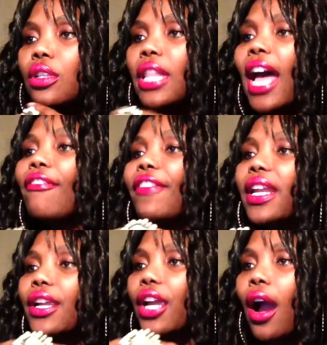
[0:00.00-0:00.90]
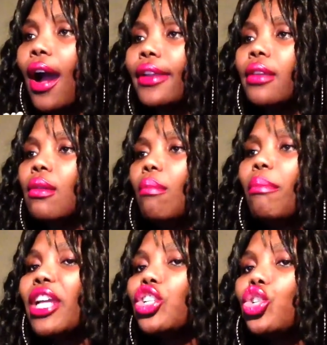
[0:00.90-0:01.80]
Not very hard.
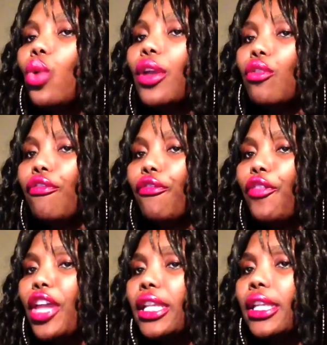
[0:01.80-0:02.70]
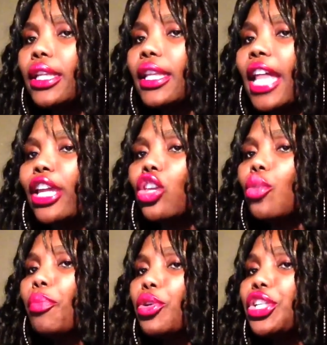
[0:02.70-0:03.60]
Make sure you feel like you
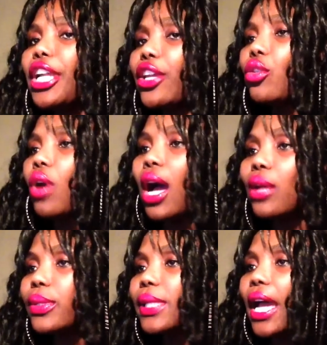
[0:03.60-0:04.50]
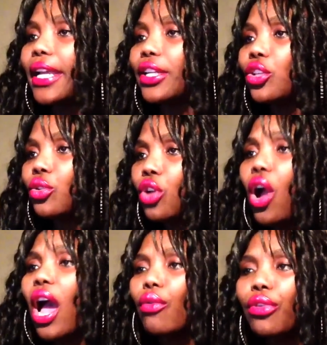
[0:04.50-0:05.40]
push like you're outside. You
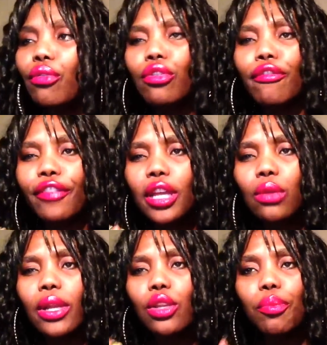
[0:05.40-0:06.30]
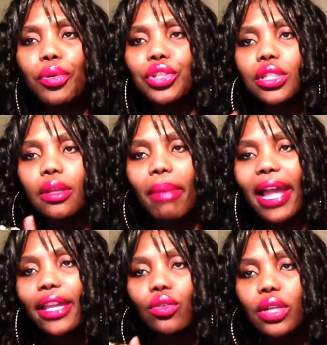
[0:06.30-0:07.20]
know how you feel when you push the
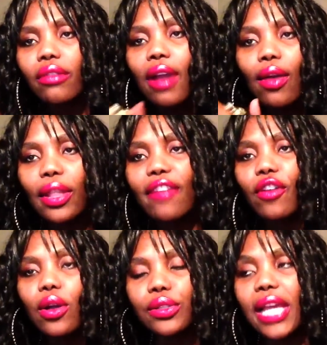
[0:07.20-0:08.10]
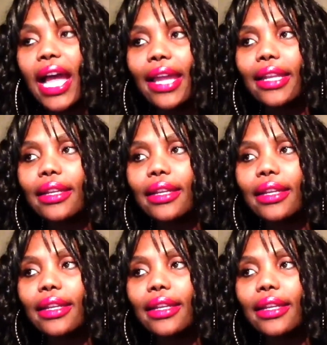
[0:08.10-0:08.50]
bike on a ground level outside?